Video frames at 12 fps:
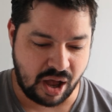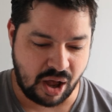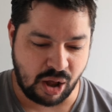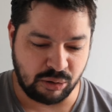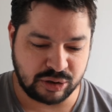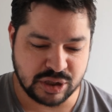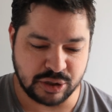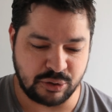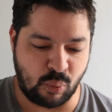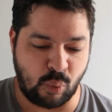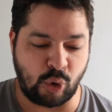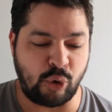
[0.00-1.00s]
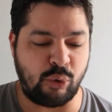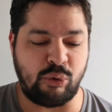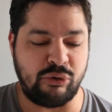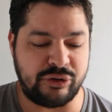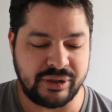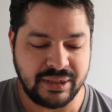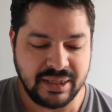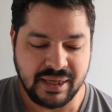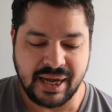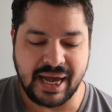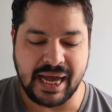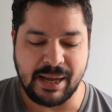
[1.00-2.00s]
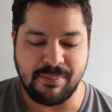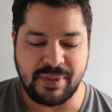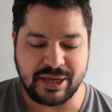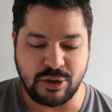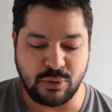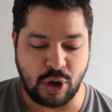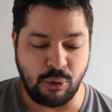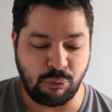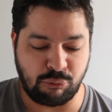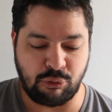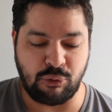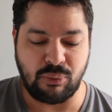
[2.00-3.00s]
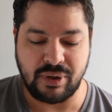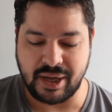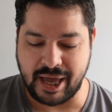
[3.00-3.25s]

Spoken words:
alternate world that you go through.